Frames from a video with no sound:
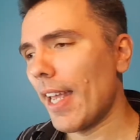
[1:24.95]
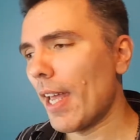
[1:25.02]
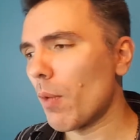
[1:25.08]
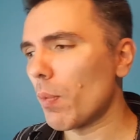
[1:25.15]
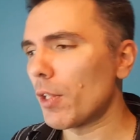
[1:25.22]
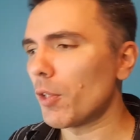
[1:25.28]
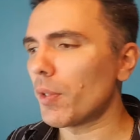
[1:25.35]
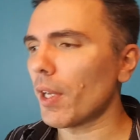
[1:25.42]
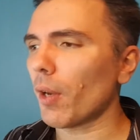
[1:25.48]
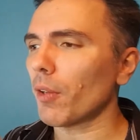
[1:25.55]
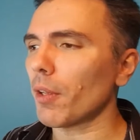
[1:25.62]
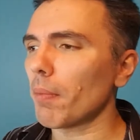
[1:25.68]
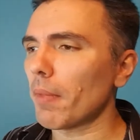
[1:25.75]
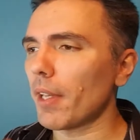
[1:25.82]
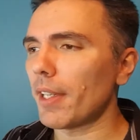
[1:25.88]
And when you tell
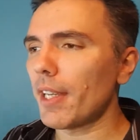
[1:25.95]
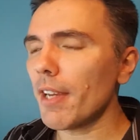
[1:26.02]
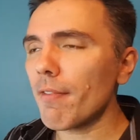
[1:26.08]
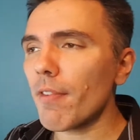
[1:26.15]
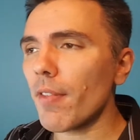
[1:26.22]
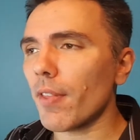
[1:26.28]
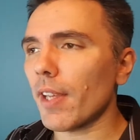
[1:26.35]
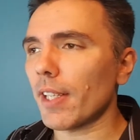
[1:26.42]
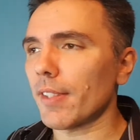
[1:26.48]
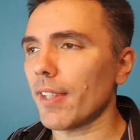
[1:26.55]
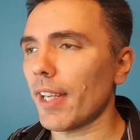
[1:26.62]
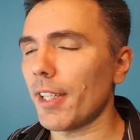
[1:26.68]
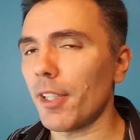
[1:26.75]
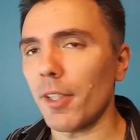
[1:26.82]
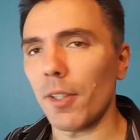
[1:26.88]
them the different things
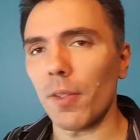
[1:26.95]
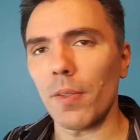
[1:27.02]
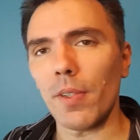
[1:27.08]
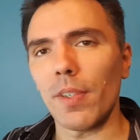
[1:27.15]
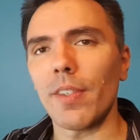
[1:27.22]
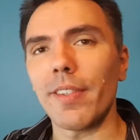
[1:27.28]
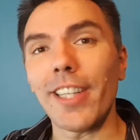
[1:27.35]
they do,